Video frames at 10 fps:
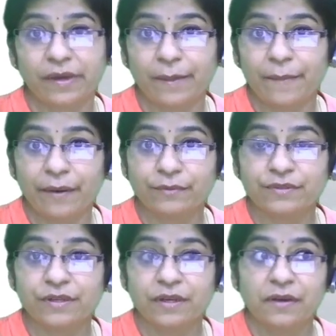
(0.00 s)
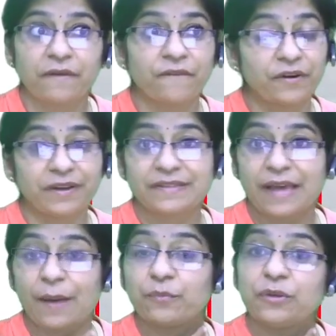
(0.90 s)
about. For
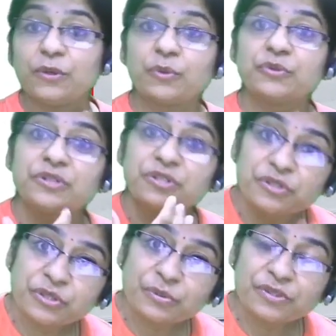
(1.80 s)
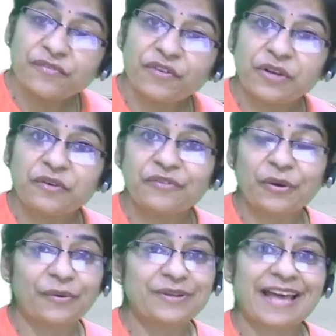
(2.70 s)
example, you could introduce a friend of
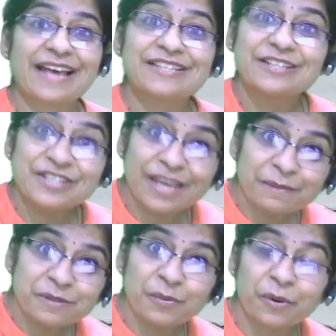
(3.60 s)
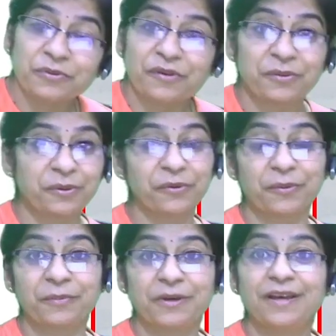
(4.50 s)
yours as the James Bond of your
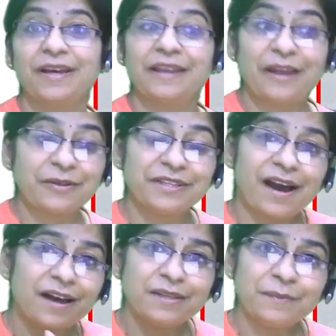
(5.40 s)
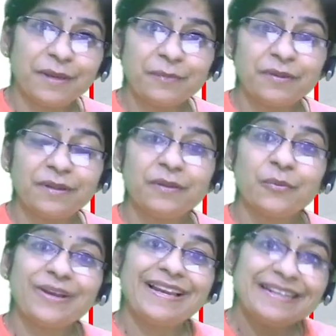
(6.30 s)
group. Now, the other people
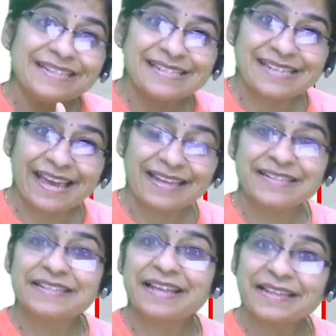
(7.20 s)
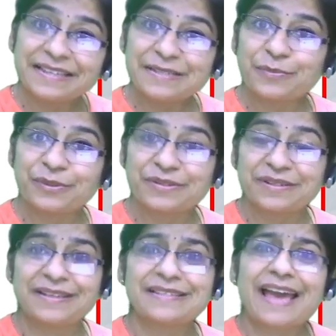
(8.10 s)
will understand that this
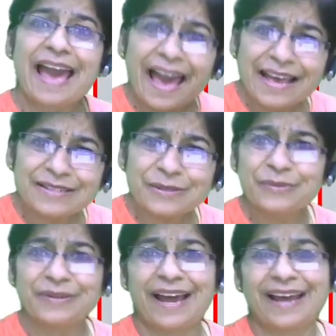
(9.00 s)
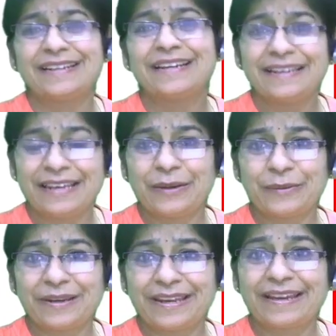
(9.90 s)
person is as good at
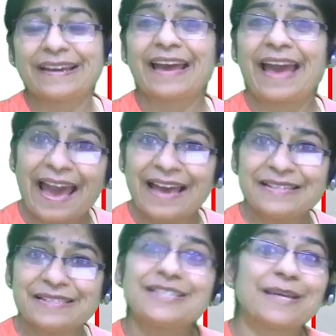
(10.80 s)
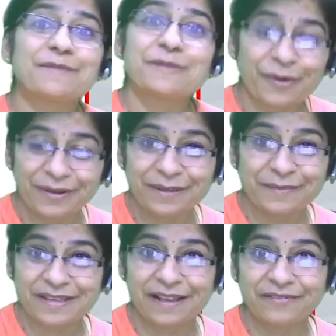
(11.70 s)
decoding as James Bond
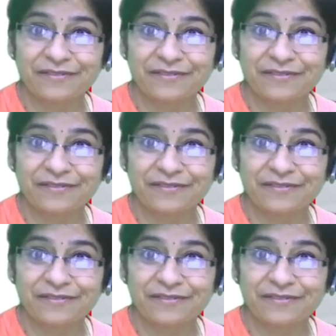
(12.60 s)
himself.